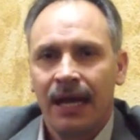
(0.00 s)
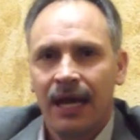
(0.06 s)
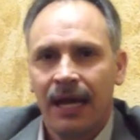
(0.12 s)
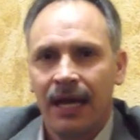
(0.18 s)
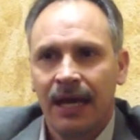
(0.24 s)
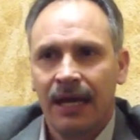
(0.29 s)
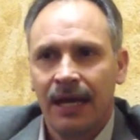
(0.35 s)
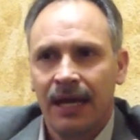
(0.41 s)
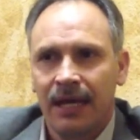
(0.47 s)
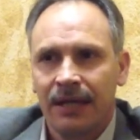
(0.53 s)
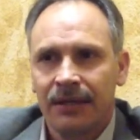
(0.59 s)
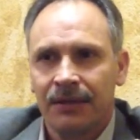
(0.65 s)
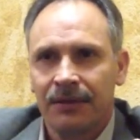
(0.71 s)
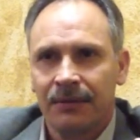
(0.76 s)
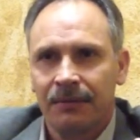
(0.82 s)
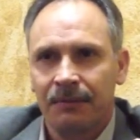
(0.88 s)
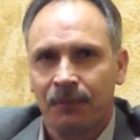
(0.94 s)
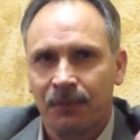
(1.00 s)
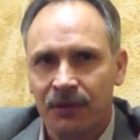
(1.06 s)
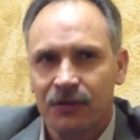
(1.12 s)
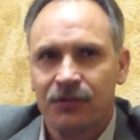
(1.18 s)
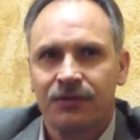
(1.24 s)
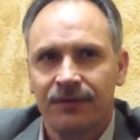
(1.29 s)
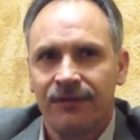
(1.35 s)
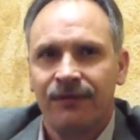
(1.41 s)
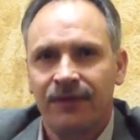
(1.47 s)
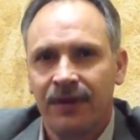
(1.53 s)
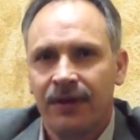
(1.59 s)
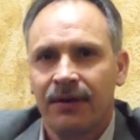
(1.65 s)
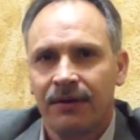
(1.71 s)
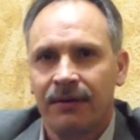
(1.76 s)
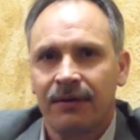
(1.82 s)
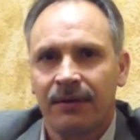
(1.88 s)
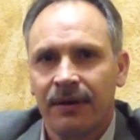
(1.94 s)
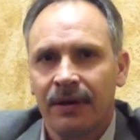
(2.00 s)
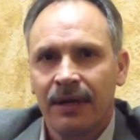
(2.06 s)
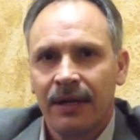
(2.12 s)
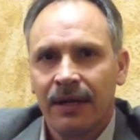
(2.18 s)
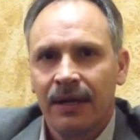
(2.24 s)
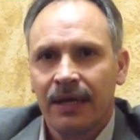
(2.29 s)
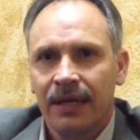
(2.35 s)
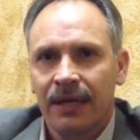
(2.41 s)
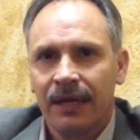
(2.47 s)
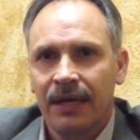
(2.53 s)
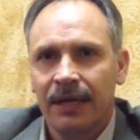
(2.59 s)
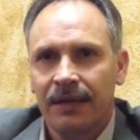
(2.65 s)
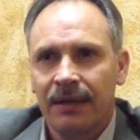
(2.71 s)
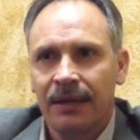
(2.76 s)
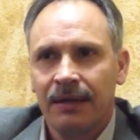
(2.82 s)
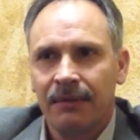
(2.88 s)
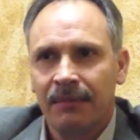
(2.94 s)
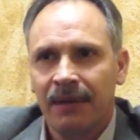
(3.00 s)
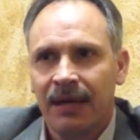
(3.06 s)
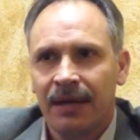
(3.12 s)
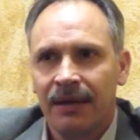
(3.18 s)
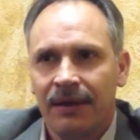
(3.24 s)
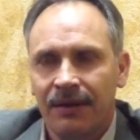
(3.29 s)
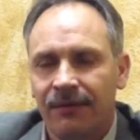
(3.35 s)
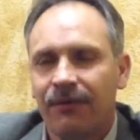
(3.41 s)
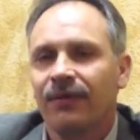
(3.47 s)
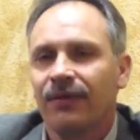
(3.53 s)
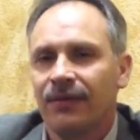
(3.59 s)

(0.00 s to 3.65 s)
and to persevere in many different